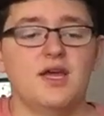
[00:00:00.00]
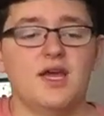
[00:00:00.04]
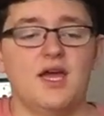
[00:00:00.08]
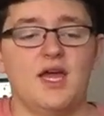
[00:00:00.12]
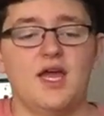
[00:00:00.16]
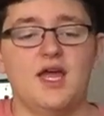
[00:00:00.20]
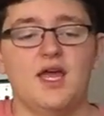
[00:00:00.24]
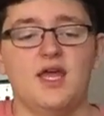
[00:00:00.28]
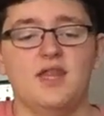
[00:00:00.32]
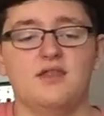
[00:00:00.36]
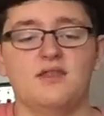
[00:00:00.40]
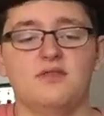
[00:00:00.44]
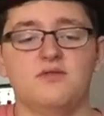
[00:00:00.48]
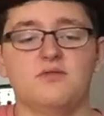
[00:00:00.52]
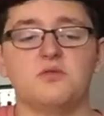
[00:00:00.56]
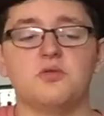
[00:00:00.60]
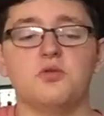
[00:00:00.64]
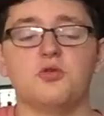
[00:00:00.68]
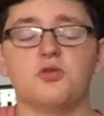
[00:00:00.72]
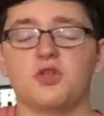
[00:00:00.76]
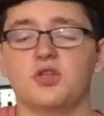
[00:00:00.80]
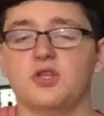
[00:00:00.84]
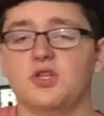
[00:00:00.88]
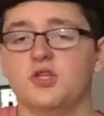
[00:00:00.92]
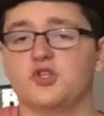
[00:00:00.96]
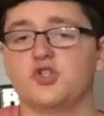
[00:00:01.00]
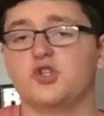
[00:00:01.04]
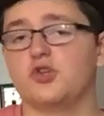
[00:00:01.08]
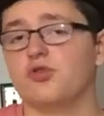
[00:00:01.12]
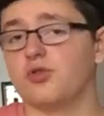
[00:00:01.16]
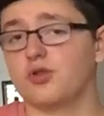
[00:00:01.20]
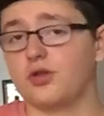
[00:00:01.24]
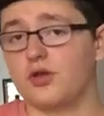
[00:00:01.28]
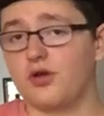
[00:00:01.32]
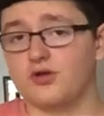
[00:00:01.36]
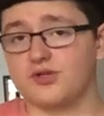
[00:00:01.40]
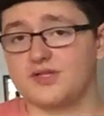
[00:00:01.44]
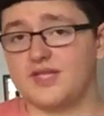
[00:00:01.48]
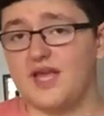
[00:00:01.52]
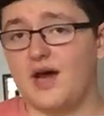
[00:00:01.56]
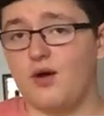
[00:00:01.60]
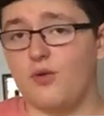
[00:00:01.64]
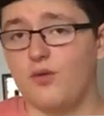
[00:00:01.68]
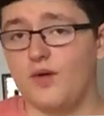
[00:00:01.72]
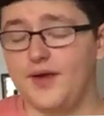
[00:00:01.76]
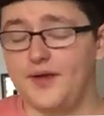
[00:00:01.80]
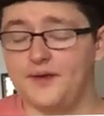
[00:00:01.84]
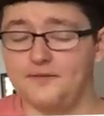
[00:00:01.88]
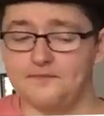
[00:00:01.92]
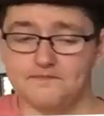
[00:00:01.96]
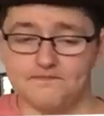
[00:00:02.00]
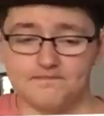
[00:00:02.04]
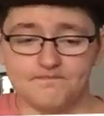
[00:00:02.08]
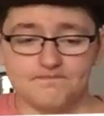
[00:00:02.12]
and you can then shoot the ghost that way.